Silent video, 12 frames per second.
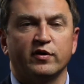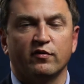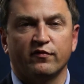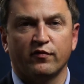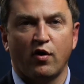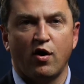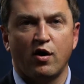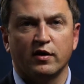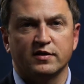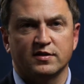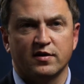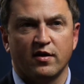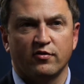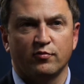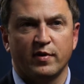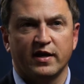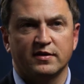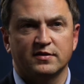or fraud is another
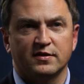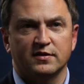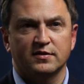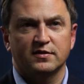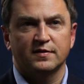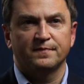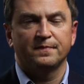basis.